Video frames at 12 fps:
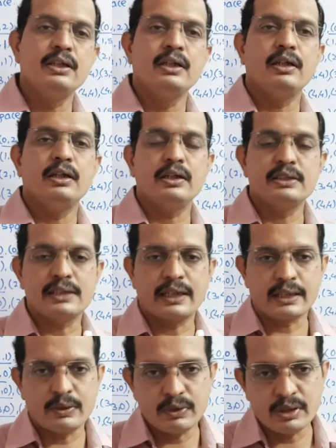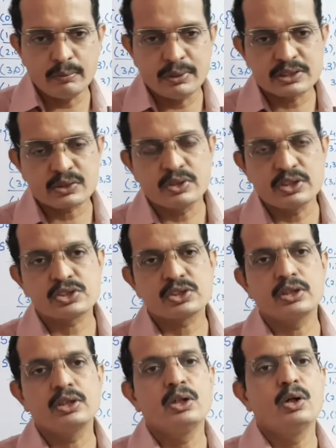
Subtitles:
It is activity based question.